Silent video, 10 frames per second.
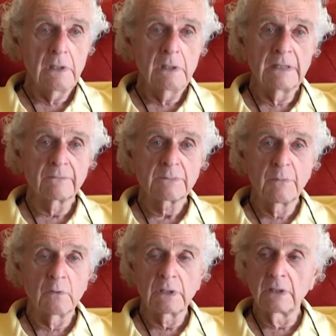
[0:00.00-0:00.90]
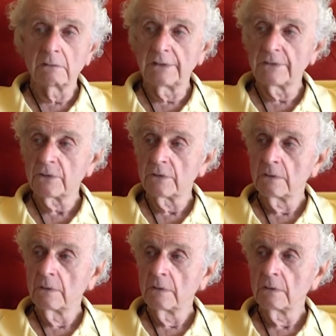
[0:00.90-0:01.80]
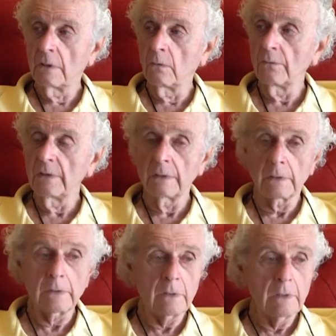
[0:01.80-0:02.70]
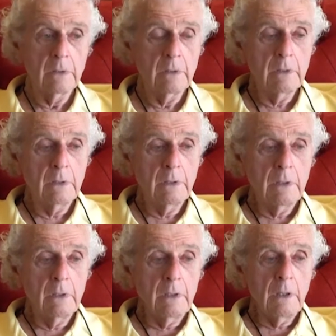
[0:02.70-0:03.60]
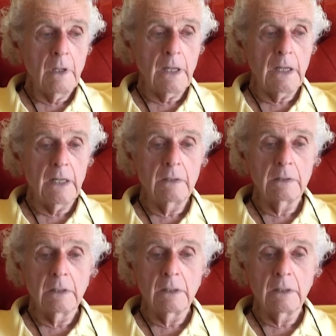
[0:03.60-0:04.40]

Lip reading: Never spoke English the whole year. And